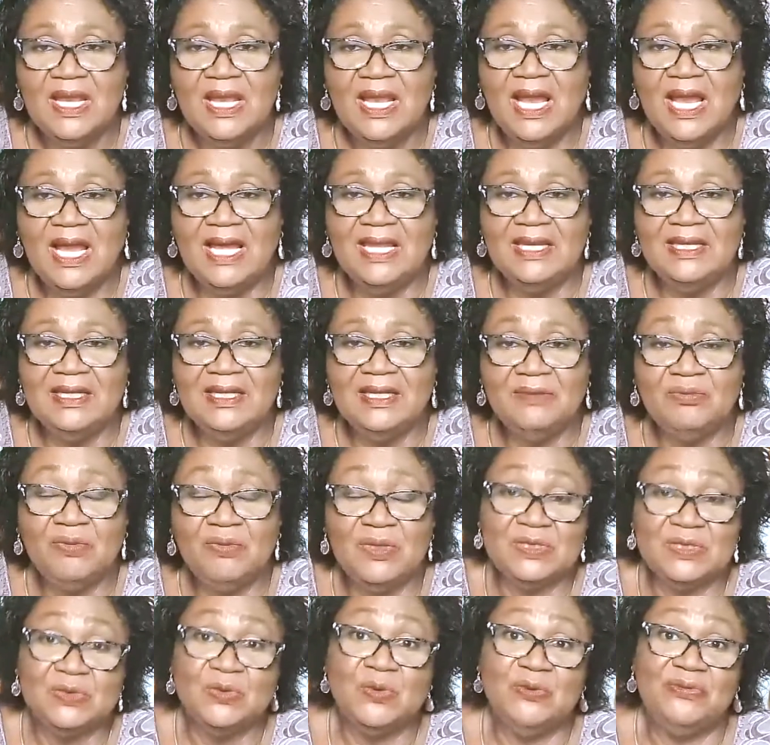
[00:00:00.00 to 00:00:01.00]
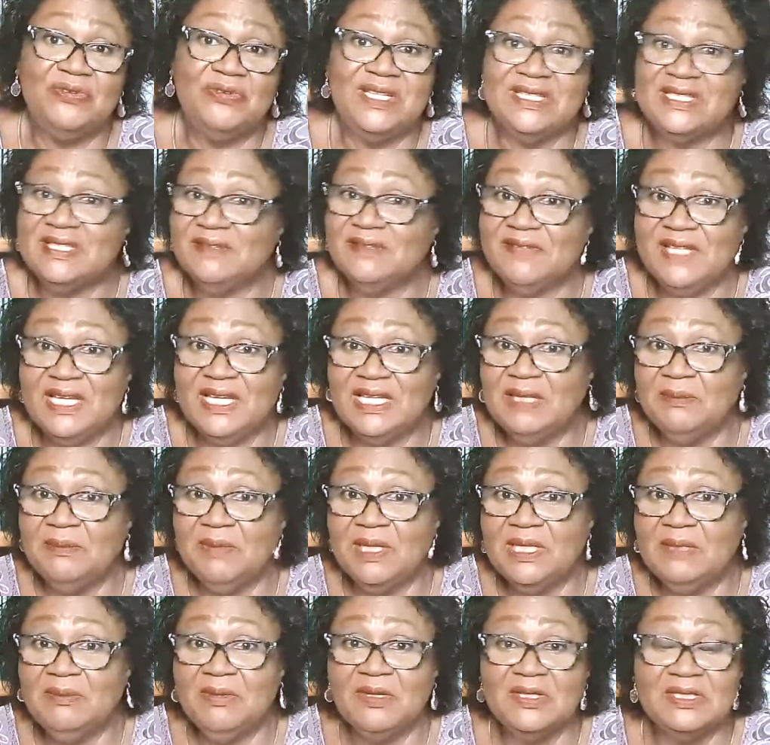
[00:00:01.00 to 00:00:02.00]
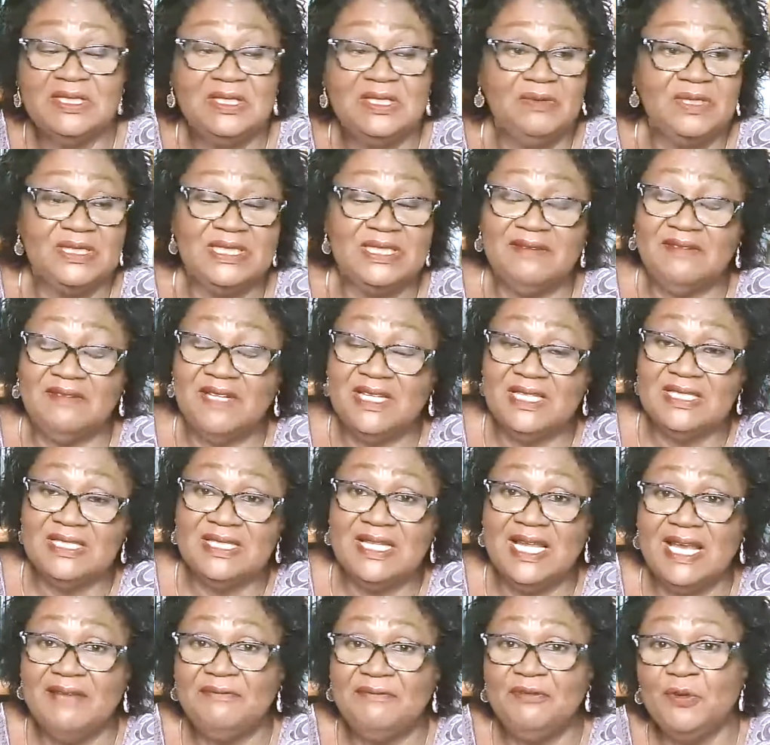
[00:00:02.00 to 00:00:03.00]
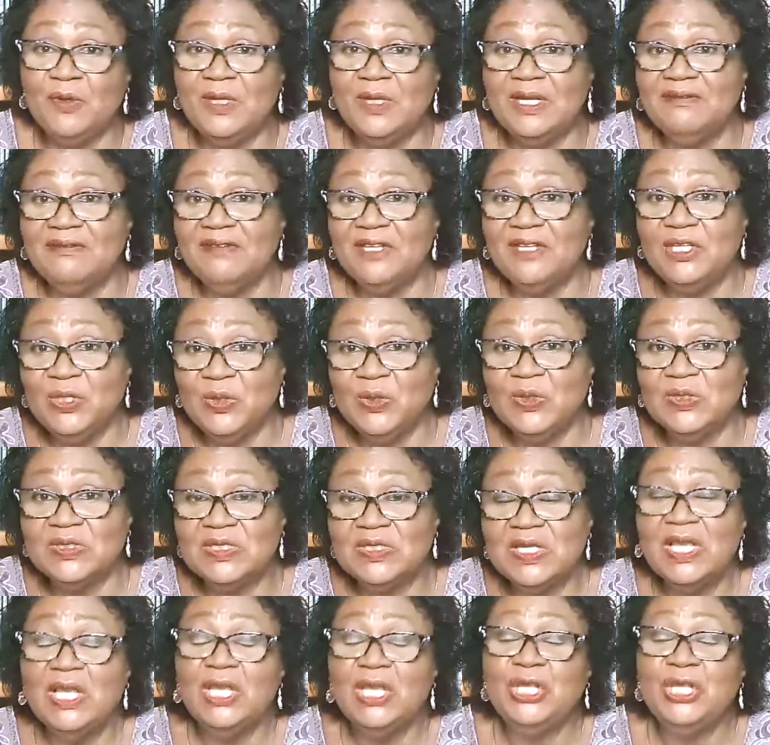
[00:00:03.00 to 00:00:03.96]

And it was no offensive to anybody because he was living his life, you were living yours.